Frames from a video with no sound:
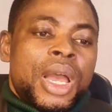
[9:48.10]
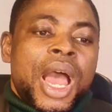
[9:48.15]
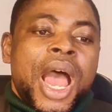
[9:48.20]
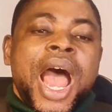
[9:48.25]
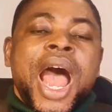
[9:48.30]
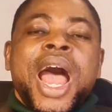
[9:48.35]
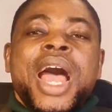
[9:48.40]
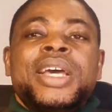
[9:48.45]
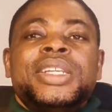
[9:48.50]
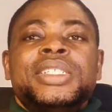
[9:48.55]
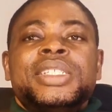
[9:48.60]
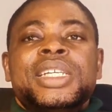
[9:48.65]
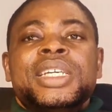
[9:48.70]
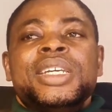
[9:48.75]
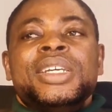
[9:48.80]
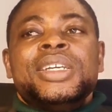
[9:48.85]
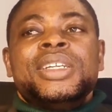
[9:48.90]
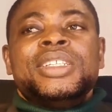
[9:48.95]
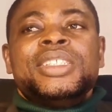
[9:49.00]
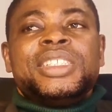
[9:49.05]
And
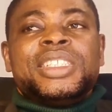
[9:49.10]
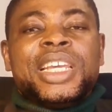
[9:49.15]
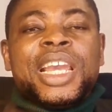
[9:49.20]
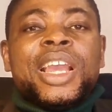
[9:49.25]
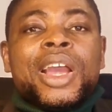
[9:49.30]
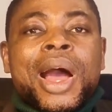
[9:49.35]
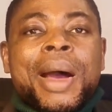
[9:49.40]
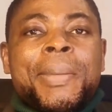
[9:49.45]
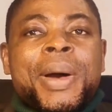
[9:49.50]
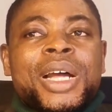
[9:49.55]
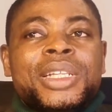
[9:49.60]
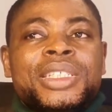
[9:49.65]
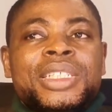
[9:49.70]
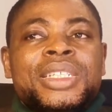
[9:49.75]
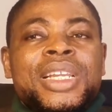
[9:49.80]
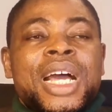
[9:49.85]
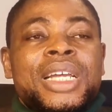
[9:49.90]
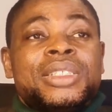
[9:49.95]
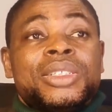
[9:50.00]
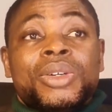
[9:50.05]
think about it
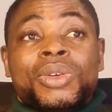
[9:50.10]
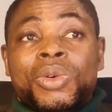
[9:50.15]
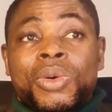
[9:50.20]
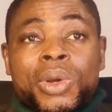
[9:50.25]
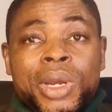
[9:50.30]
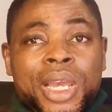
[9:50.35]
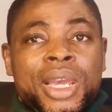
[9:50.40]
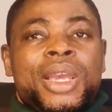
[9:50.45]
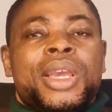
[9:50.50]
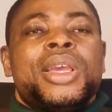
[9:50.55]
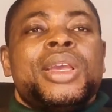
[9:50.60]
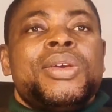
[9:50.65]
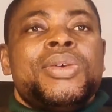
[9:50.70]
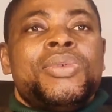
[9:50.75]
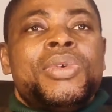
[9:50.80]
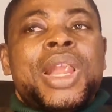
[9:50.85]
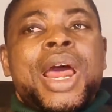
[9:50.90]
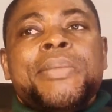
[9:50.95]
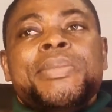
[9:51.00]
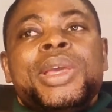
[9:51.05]
that, okay,
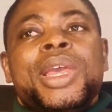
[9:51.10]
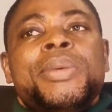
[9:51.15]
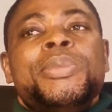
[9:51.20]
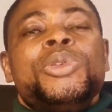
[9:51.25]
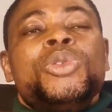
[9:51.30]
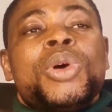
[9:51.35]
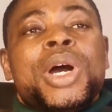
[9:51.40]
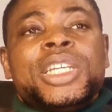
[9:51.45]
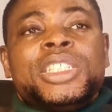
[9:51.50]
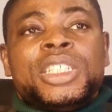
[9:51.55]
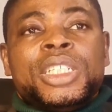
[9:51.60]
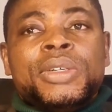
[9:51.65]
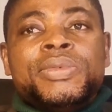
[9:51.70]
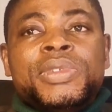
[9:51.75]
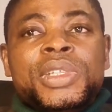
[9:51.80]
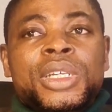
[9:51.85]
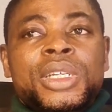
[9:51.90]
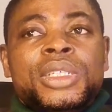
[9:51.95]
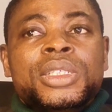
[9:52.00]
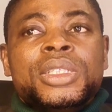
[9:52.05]
will I be able to achieve
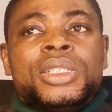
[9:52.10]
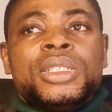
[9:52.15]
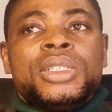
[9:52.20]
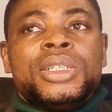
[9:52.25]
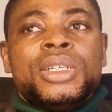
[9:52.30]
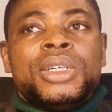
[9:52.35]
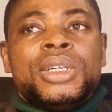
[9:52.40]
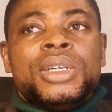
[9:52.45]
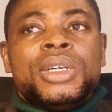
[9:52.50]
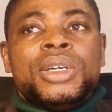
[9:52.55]
this?